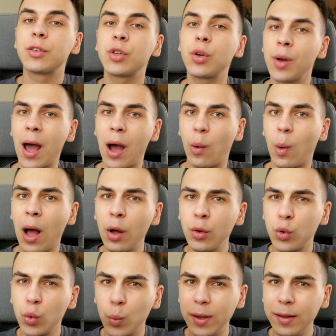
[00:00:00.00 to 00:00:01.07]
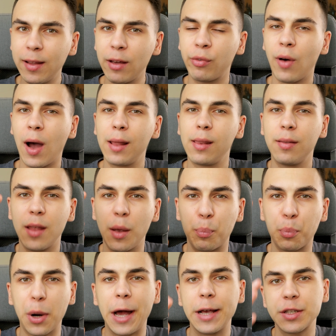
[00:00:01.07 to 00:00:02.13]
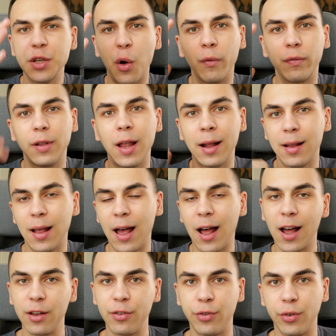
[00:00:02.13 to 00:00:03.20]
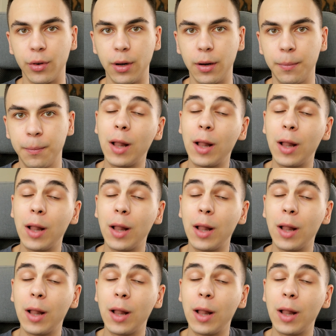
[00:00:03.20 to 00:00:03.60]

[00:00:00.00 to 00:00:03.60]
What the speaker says: So now, how do we define the price of that iPhone?